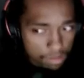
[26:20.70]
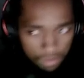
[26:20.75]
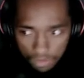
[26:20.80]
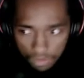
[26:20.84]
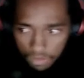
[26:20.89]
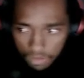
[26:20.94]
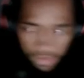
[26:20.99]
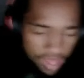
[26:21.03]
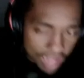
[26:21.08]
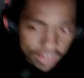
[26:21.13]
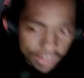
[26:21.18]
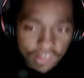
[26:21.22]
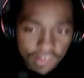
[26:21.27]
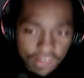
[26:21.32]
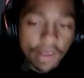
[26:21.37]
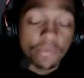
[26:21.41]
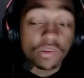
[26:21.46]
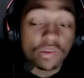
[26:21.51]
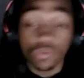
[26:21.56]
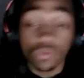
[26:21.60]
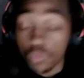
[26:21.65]
That's the
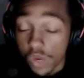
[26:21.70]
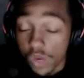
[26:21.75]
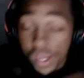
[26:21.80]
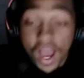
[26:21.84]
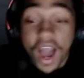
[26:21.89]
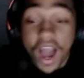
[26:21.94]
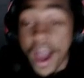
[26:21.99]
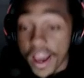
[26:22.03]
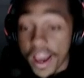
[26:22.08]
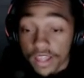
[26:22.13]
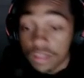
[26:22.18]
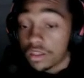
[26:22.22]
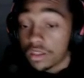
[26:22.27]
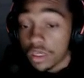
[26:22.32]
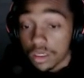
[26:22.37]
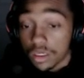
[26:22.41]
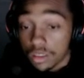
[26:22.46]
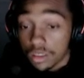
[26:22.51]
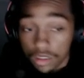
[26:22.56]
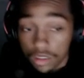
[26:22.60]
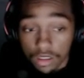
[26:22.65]
type of way I
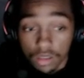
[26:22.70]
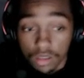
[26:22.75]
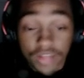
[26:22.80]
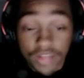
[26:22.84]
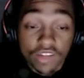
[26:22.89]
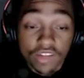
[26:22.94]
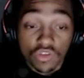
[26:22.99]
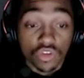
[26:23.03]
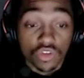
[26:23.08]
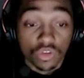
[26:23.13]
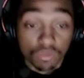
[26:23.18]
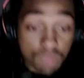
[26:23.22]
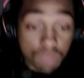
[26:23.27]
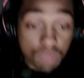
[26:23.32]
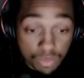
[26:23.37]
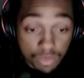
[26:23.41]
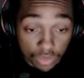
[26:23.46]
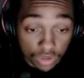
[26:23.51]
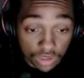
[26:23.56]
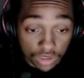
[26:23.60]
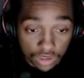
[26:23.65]
think. That's just me
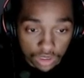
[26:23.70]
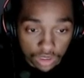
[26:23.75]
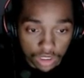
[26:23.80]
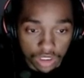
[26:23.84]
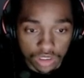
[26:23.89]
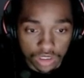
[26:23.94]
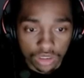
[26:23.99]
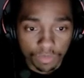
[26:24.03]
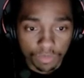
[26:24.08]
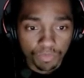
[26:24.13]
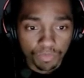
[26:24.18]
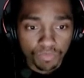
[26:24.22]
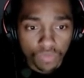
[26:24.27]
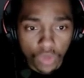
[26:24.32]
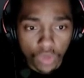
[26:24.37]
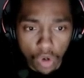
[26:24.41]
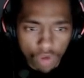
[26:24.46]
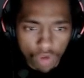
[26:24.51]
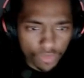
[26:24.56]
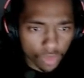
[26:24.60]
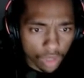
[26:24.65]
personally. Because
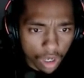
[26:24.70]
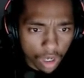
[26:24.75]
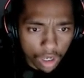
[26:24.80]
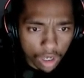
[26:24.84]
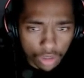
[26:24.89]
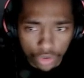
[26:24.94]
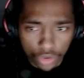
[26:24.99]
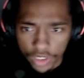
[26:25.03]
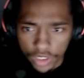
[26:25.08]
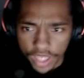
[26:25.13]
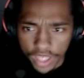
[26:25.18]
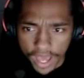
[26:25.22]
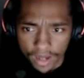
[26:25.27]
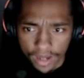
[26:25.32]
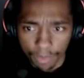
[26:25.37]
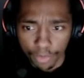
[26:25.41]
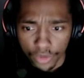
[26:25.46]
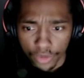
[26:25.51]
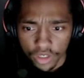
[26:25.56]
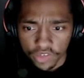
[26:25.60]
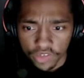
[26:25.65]
overall, Huni had a
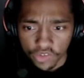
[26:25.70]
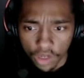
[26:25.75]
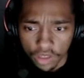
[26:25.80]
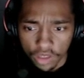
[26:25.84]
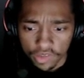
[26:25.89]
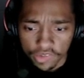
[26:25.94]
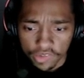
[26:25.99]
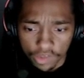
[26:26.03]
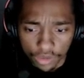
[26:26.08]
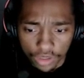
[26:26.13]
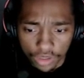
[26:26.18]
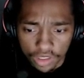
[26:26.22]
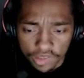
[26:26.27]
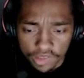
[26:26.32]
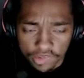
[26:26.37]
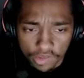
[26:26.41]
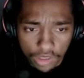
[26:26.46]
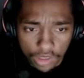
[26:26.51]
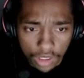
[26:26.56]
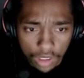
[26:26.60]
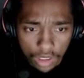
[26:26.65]
pretty solid
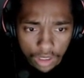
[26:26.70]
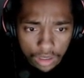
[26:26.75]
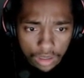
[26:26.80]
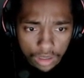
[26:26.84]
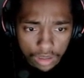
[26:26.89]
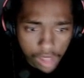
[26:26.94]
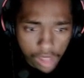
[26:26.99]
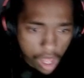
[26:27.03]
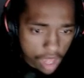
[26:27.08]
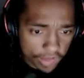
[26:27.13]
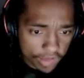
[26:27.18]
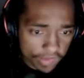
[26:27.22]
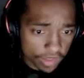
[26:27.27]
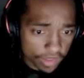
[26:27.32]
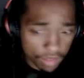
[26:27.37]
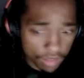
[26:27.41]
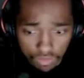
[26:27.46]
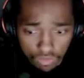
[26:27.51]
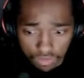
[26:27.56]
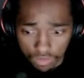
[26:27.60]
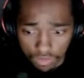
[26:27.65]
series. Lost
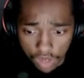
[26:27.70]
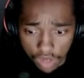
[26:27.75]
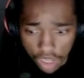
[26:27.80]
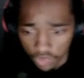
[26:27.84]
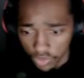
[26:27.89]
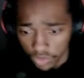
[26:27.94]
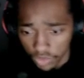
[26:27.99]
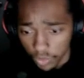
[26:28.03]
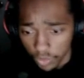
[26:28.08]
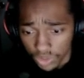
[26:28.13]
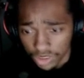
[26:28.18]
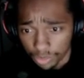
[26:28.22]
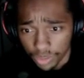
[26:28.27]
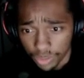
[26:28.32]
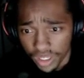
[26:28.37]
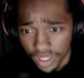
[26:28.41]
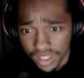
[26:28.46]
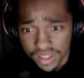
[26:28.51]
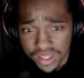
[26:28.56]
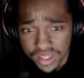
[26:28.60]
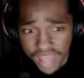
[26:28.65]
wasn't
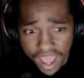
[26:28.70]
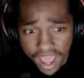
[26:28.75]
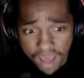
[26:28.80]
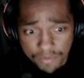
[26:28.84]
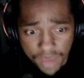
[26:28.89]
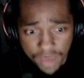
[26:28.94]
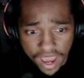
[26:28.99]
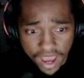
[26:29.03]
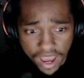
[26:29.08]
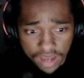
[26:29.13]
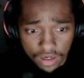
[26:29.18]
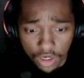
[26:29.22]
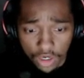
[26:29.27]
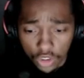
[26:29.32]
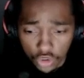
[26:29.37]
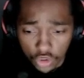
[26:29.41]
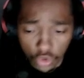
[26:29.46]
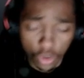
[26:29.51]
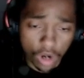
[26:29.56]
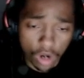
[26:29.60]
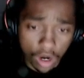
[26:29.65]
playing that bad.
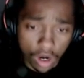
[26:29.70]
Sword Art,